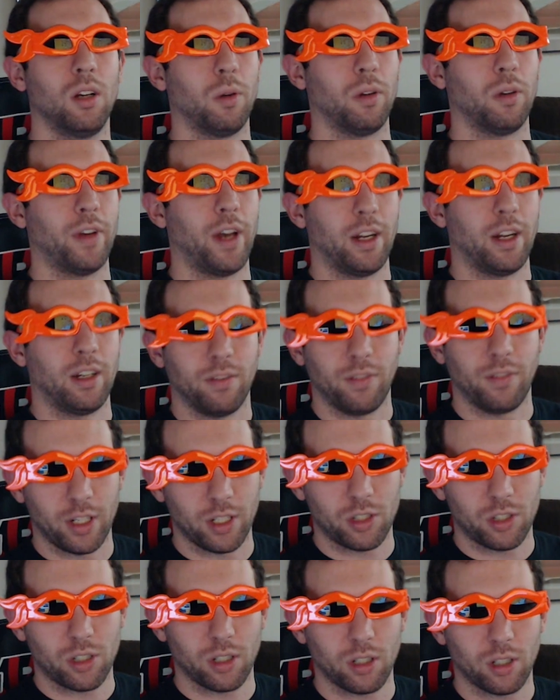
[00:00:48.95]
we've had
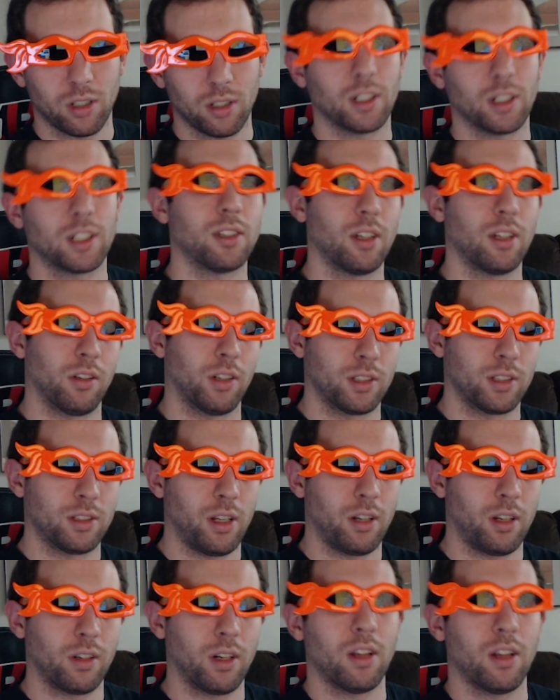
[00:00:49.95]
adventure etc
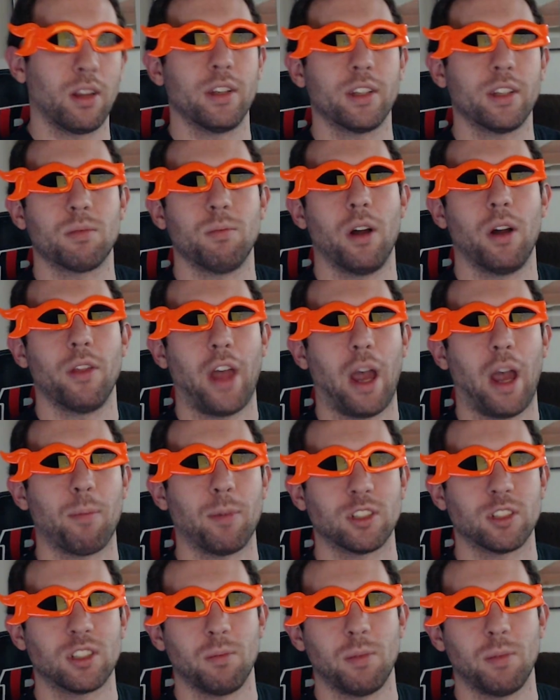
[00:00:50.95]
etc this month
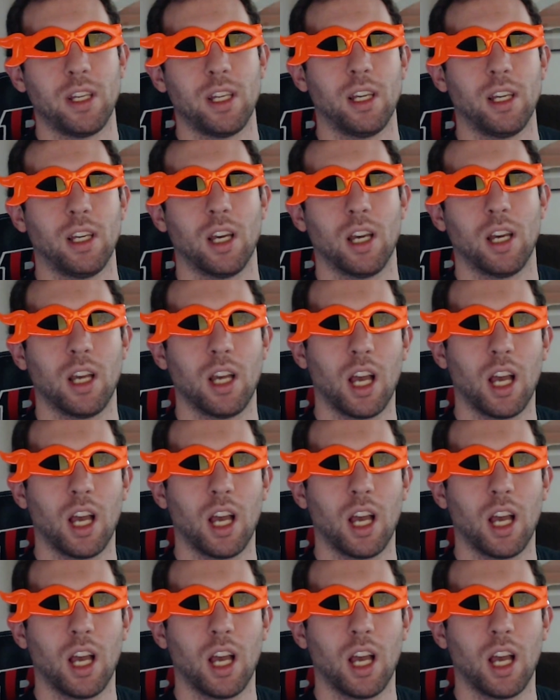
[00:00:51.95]
happens to be